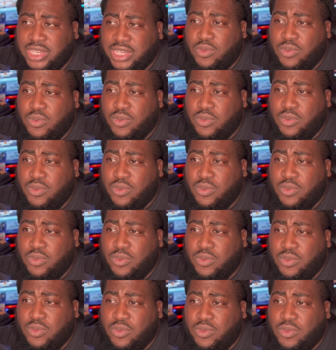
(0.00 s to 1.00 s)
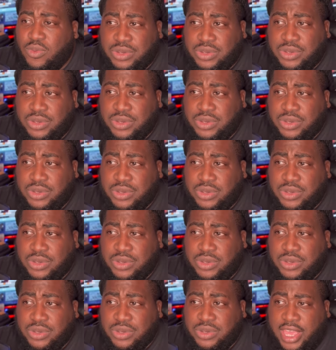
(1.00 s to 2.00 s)
will be able to deal with these
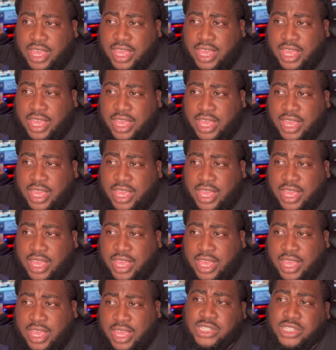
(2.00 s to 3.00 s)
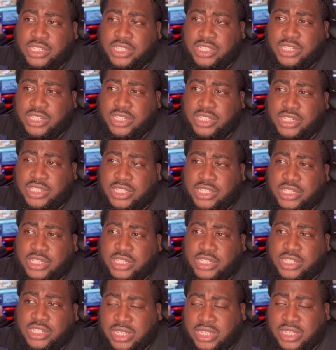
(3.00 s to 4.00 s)
bigger guys and these driving
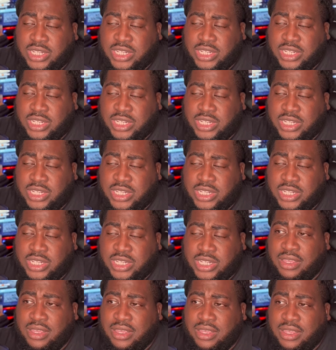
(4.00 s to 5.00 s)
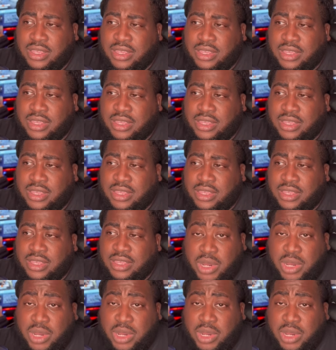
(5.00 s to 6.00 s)
guards at the basket, because he's
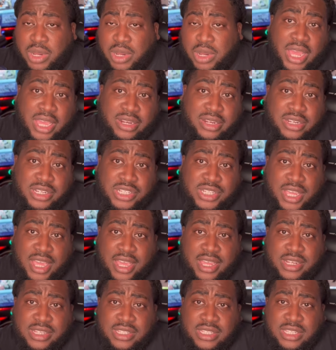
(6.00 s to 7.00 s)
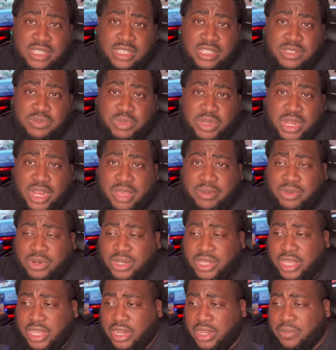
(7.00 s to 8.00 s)
been able to block their shots. He's been able
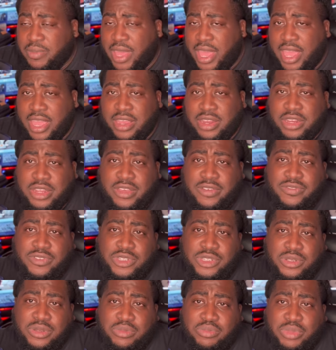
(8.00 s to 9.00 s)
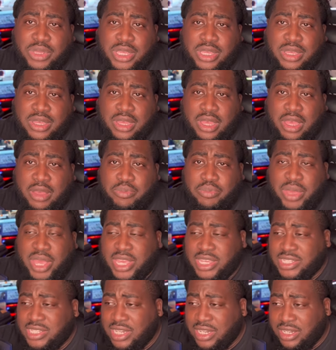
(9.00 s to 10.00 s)
to get up high enough to be a
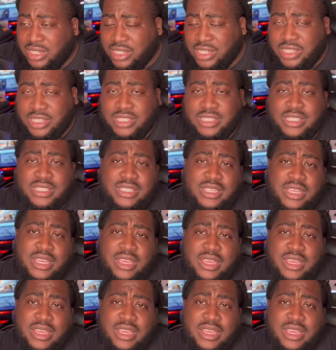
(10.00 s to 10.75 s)
pest, at least.